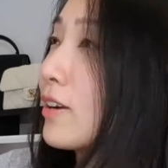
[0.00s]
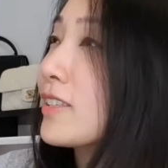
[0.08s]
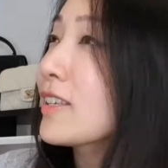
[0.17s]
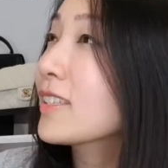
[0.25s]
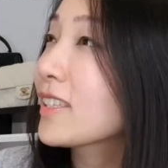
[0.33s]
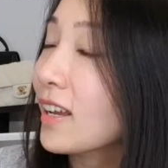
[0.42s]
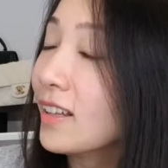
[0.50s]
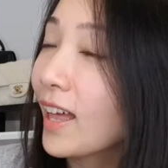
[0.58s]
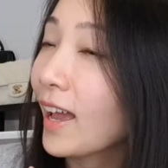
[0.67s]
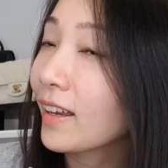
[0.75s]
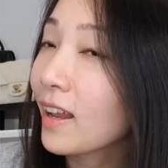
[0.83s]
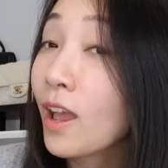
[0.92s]
Where is the
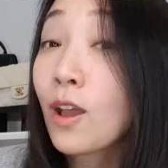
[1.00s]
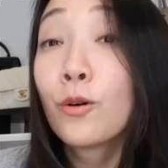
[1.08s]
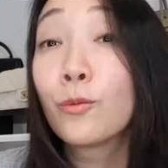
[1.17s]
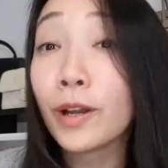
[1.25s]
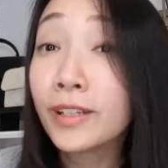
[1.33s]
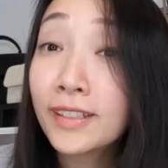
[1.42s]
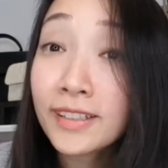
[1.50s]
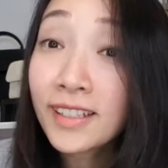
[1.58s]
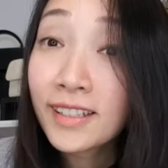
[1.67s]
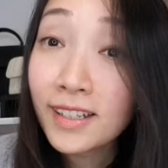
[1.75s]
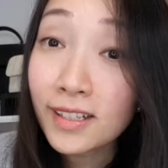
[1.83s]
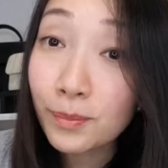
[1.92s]
sale at? When
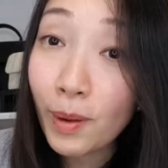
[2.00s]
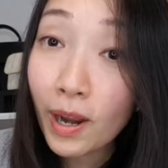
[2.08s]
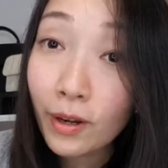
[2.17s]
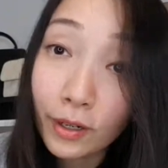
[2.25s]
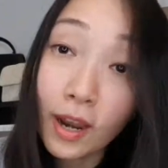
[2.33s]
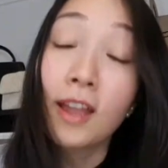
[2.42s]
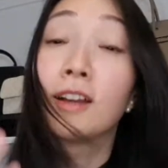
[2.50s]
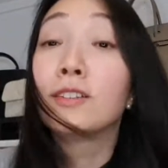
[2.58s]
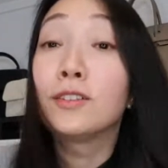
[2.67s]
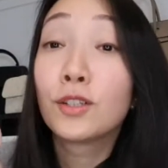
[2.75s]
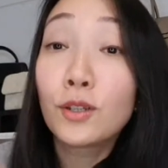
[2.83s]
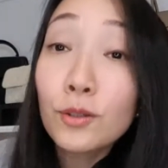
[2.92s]
does it expire?
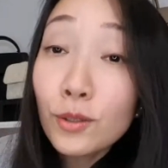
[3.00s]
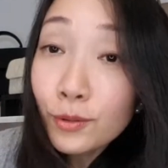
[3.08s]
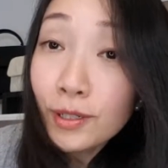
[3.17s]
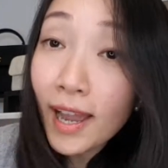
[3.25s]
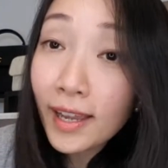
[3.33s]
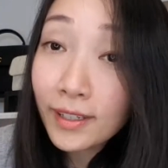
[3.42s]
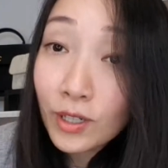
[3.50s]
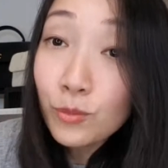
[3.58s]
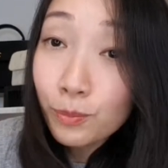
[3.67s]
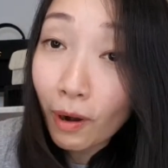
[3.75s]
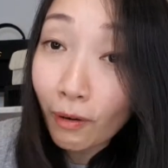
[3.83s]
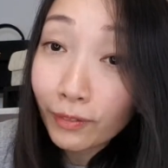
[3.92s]
Do you
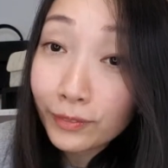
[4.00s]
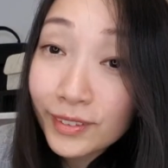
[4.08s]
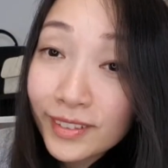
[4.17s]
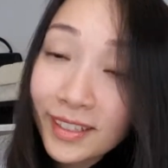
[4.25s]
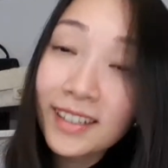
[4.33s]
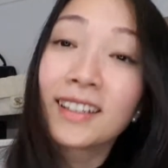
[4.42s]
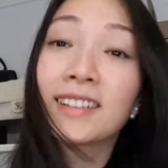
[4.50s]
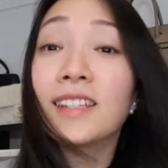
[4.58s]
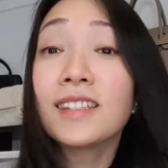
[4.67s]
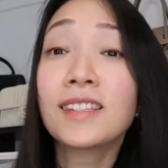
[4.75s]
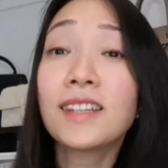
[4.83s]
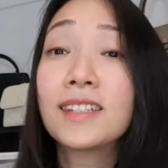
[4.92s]
got coupons?
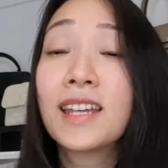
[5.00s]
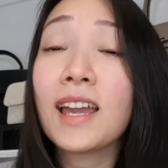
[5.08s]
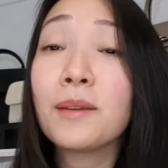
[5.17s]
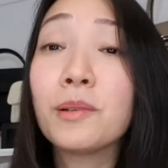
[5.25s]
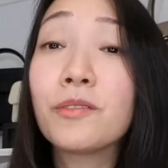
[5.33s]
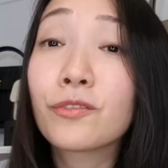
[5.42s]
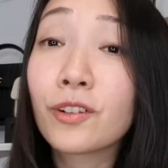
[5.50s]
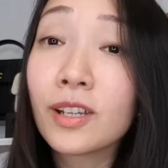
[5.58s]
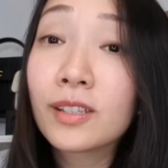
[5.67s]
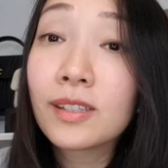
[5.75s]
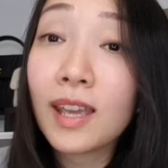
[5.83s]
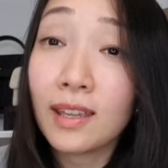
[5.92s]
This is the type of
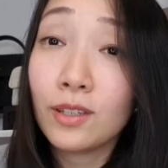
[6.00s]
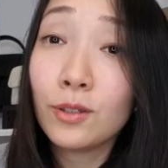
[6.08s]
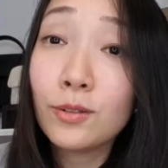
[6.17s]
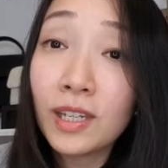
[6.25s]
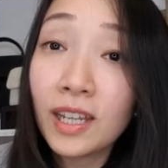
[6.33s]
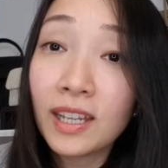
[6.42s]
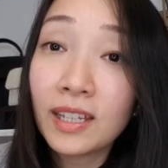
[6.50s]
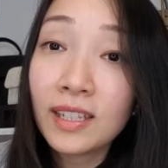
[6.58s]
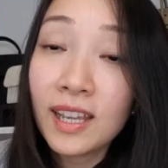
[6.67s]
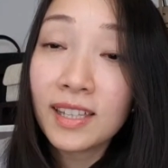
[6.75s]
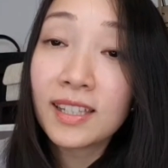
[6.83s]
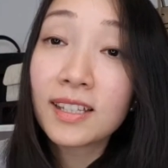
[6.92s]
friends that you
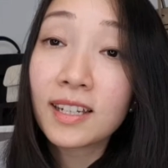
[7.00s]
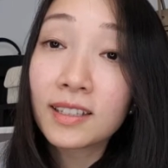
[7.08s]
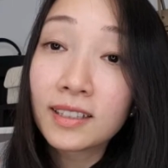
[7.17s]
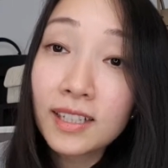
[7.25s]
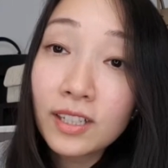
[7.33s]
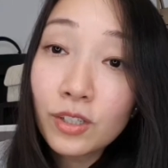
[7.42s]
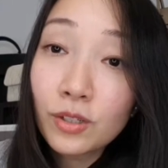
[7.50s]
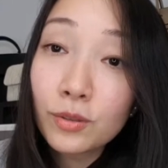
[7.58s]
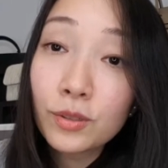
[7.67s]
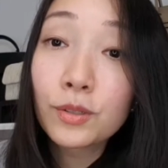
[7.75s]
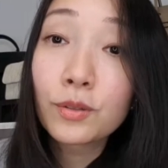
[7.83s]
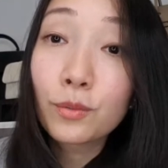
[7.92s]
need that's going to
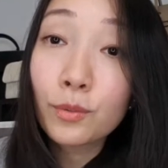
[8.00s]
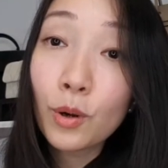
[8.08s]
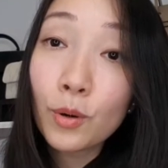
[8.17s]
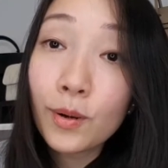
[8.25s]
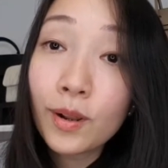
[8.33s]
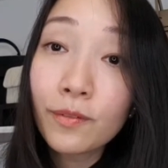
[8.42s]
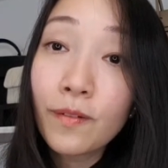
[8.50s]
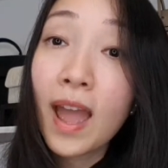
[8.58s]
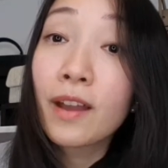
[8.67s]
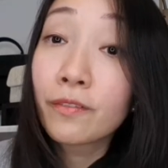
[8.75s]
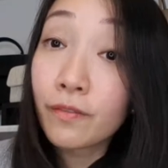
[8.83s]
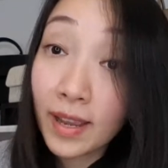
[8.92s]
lead you to the road
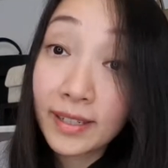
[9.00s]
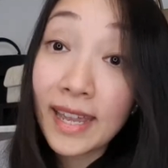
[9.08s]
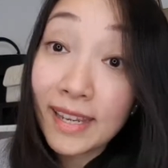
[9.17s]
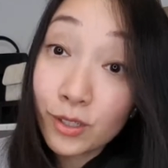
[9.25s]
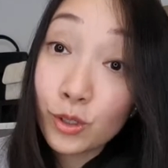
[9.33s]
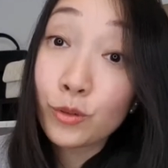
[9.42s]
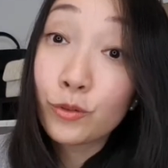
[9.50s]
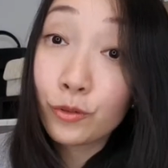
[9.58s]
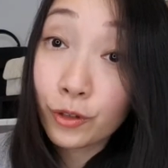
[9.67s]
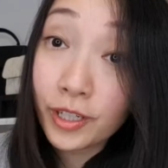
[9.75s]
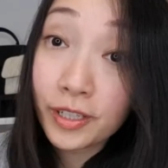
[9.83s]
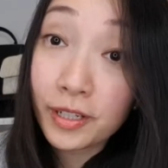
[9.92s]
of
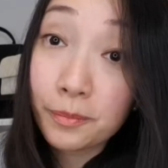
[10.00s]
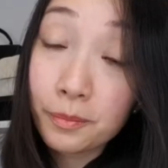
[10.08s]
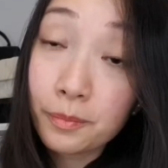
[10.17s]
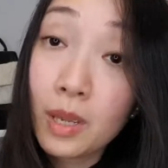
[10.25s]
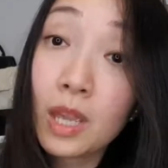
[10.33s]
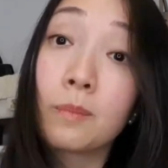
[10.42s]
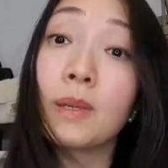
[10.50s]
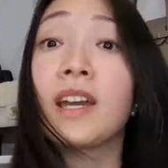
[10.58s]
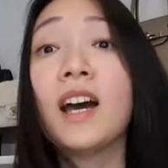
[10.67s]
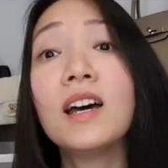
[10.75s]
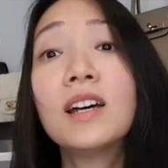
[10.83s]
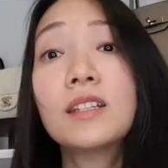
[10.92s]
financial freedom.
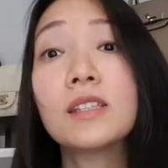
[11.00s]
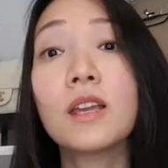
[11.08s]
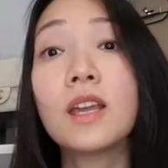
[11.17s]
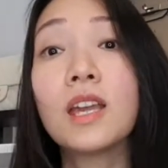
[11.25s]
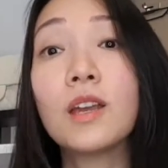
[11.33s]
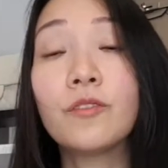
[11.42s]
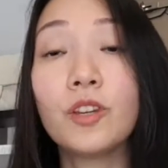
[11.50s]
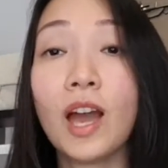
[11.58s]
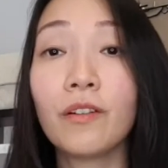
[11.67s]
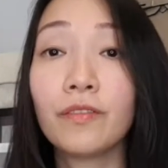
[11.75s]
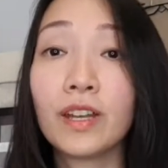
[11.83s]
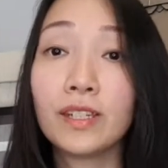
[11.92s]
Because if
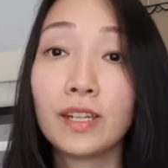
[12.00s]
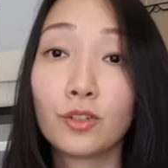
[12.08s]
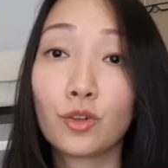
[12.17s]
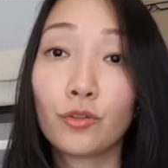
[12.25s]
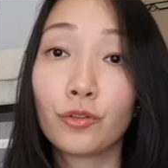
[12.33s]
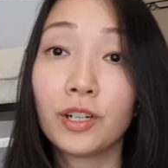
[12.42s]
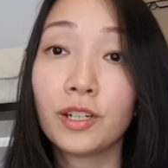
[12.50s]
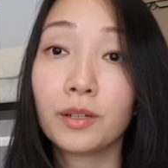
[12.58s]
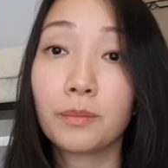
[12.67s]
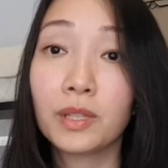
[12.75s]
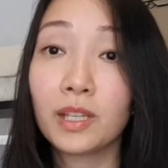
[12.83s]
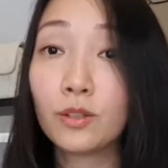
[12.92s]
you have financial
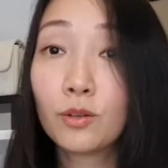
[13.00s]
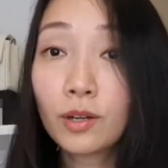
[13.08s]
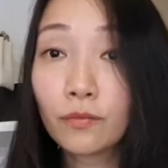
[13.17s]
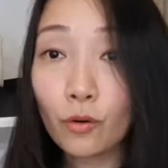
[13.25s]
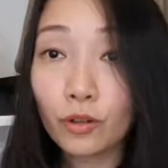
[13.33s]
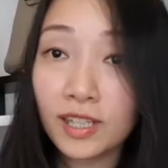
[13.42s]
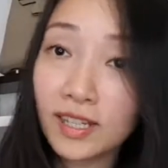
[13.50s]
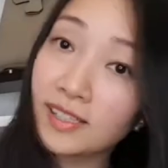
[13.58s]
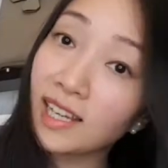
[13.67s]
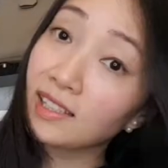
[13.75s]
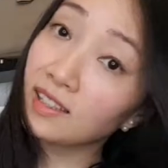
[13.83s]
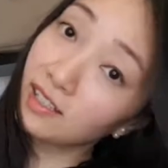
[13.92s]
freedom, then you can afford
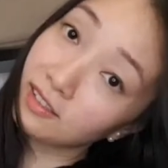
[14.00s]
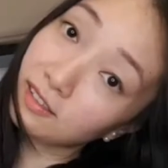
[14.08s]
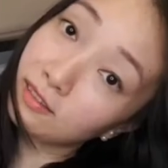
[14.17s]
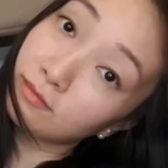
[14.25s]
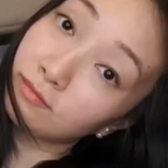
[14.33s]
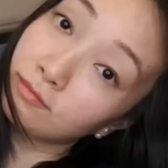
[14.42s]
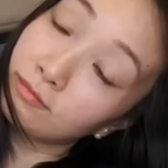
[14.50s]
things like this.